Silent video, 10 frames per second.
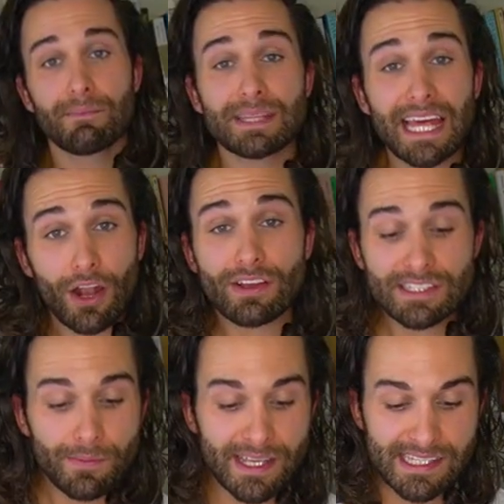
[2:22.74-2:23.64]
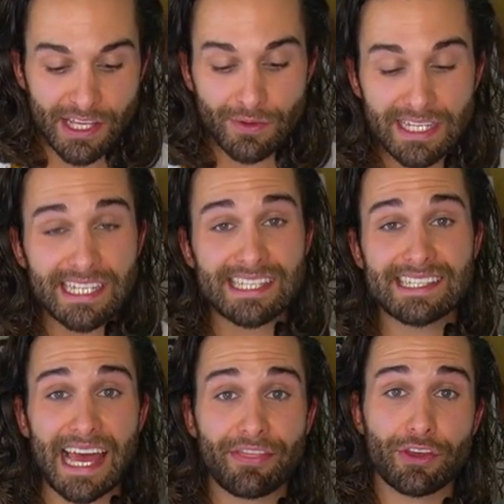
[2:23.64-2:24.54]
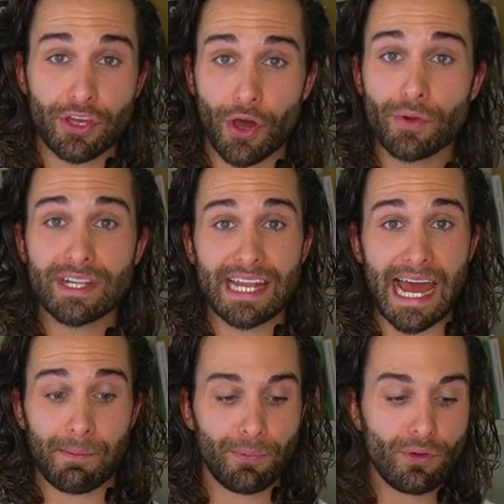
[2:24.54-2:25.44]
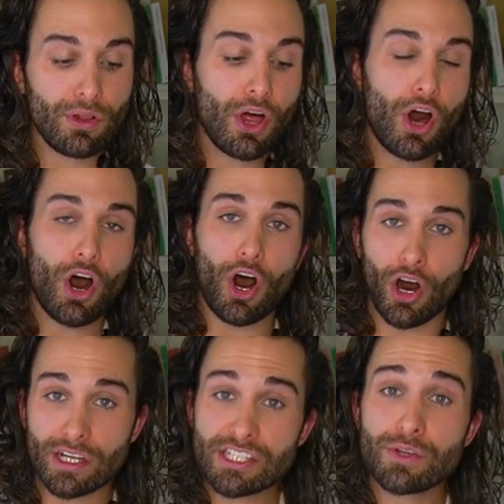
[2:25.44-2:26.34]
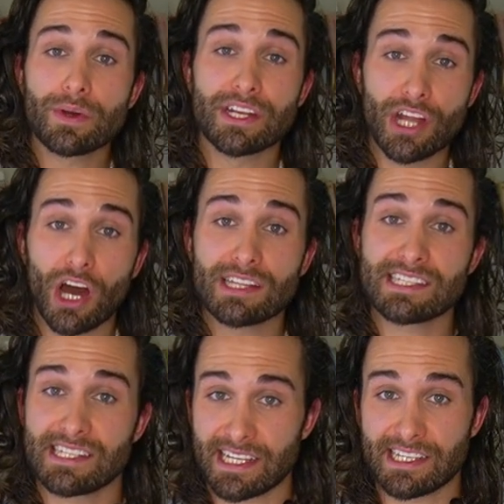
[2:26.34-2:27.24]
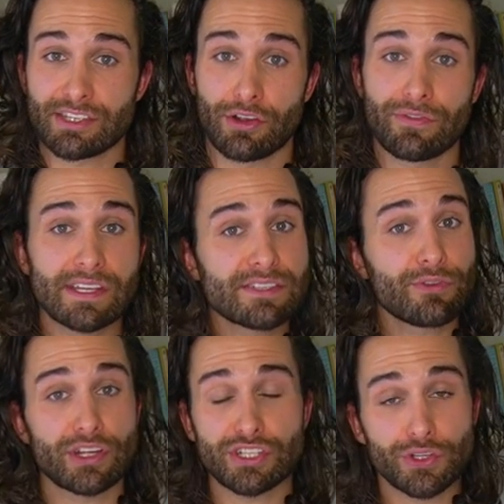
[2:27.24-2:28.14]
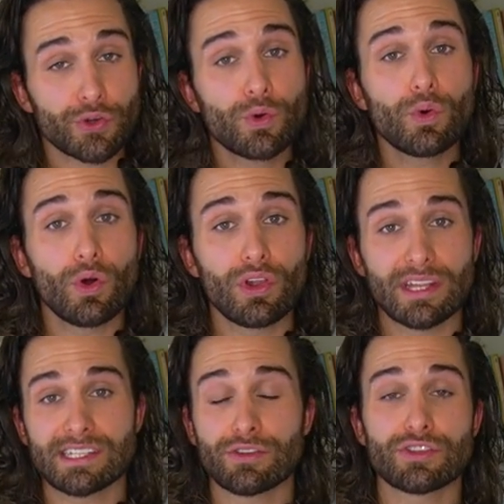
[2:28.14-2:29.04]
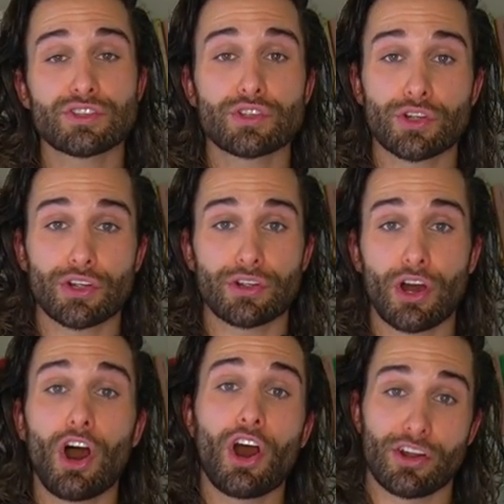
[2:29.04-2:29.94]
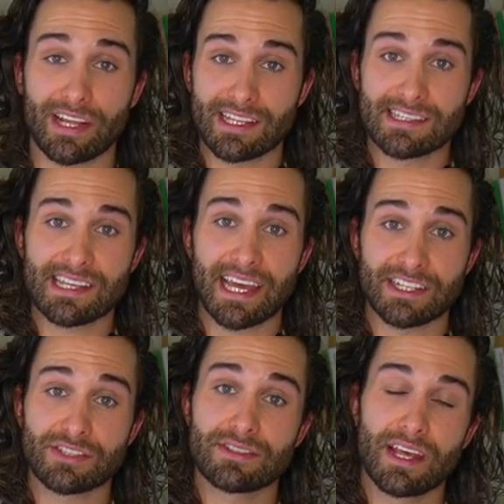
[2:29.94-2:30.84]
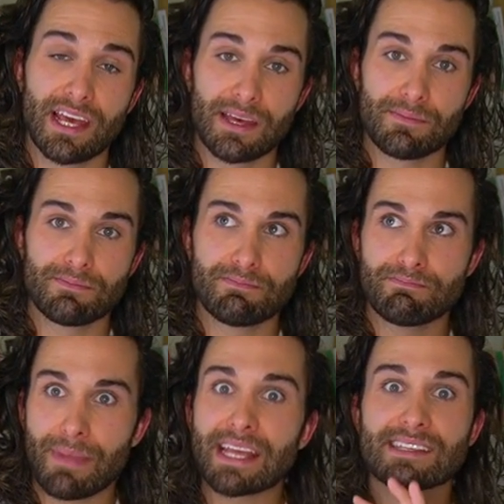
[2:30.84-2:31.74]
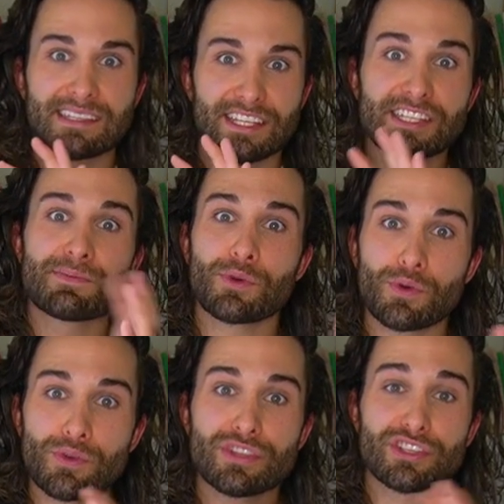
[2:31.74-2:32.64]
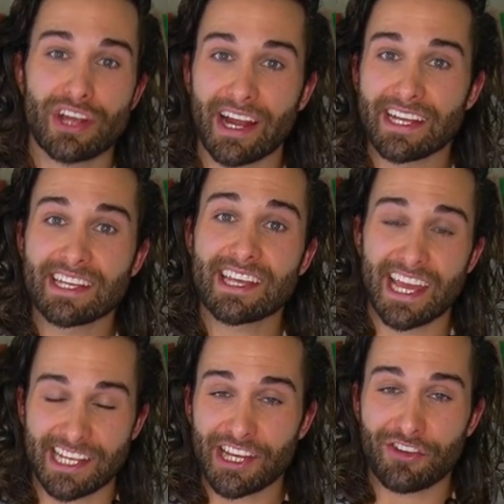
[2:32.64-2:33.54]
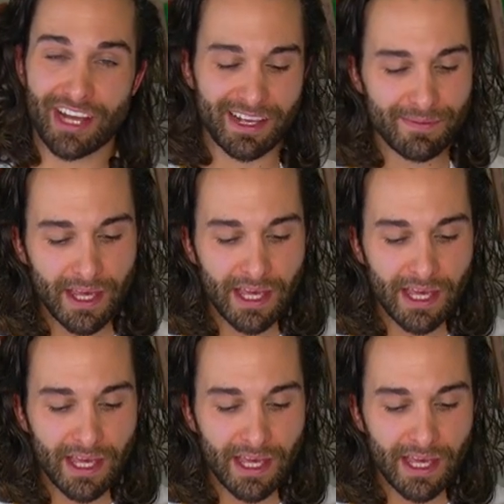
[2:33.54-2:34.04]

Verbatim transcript: But that also means that you need to set the coated apple onto a non-stick surface for it to cool until the sugar hardens and makes the smooth, shiny candy coating.